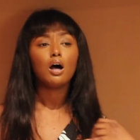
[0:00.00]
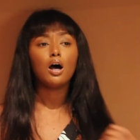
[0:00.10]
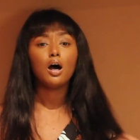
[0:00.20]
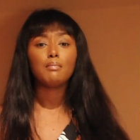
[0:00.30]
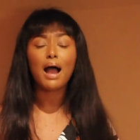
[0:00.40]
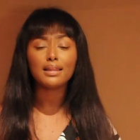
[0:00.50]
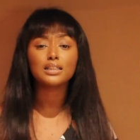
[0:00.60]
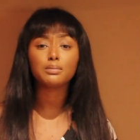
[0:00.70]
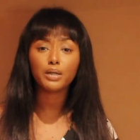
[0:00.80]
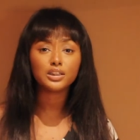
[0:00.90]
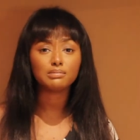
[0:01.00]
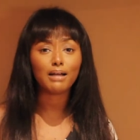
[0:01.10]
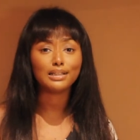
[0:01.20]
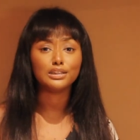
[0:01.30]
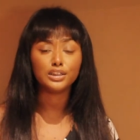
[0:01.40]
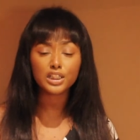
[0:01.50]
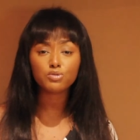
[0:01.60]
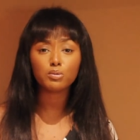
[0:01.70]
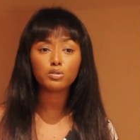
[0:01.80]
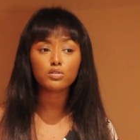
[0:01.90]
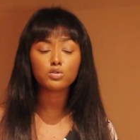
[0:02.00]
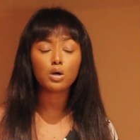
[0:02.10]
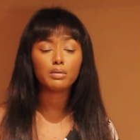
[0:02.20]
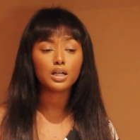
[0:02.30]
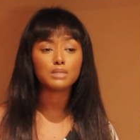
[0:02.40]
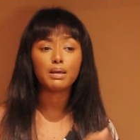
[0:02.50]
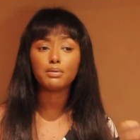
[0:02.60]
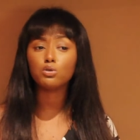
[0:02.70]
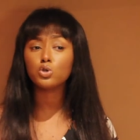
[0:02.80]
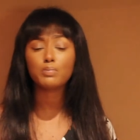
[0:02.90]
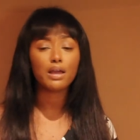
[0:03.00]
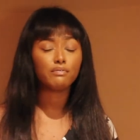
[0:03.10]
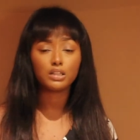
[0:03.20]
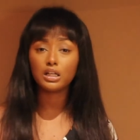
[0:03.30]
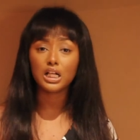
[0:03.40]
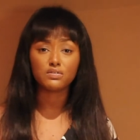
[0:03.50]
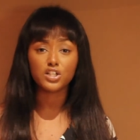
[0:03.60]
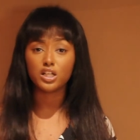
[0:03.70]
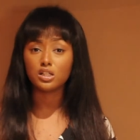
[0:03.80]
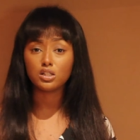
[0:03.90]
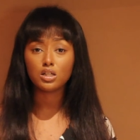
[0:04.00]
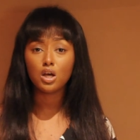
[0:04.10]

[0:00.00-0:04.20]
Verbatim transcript: Um, I like to purchase my jeans from the thrift store because baby, who's paying $50 for jeans?